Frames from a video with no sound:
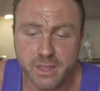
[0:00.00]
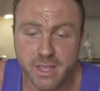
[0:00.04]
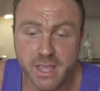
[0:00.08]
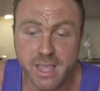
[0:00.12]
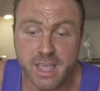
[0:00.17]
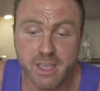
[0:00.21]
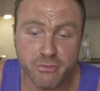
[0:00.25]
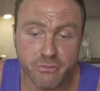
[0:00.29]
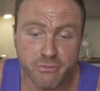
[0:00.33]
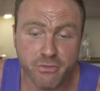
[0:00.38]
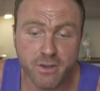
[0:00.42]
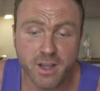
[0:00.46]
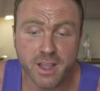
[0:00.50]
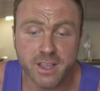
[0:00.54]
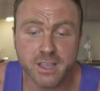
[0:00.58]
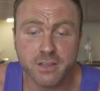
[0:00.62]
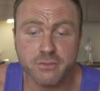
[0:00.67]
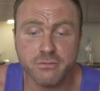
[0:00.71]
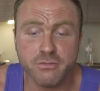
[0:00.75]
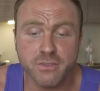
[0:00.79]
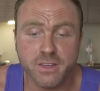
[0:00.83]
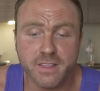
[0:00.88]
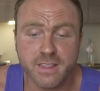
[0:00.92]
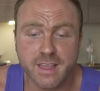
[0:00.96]
If I
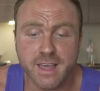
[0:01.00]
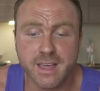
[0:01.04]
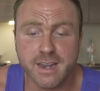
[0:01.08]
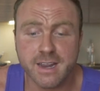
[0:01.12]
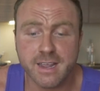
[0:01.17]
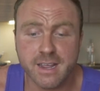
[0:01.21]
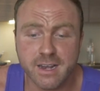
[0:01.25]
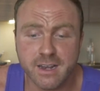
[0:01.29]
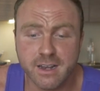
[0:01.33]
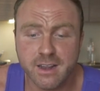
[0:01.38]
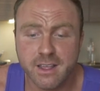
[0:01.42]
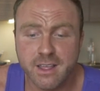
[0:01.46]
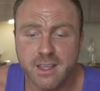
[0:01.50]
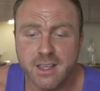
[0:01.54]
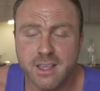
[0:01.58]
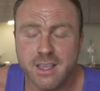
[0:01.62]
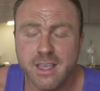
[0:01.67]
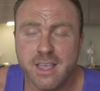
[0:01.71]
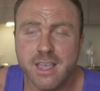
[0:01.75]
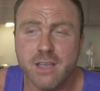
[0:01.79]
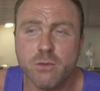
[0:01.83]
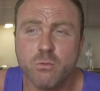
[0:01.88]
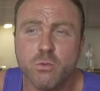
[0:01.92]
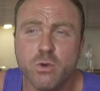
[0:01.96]
could fit that in,
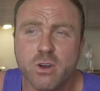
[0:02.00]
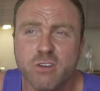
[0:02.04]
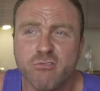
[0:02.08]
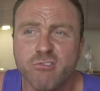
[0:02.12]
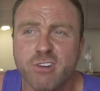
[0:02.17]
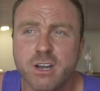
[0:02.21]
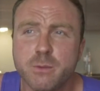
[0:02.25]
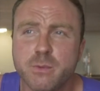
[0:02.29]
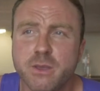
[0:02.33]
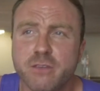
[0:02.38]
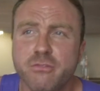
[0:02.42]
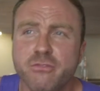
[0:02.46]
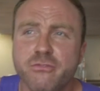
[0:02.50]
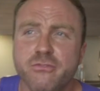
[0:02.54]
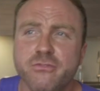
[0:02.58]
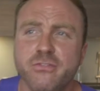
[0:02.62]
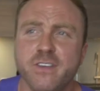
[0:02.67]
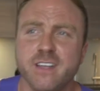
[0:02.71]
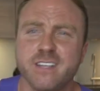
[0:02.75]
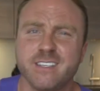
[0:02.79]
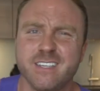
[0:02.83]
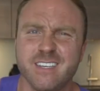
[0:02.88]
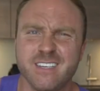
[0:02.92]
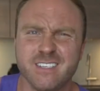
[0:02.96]
it wouldn't really be
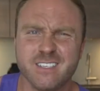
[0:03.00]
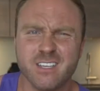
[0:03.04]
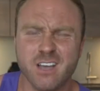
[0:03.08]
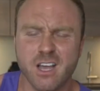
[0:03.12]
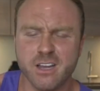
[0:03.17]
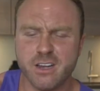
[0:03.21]
fit into,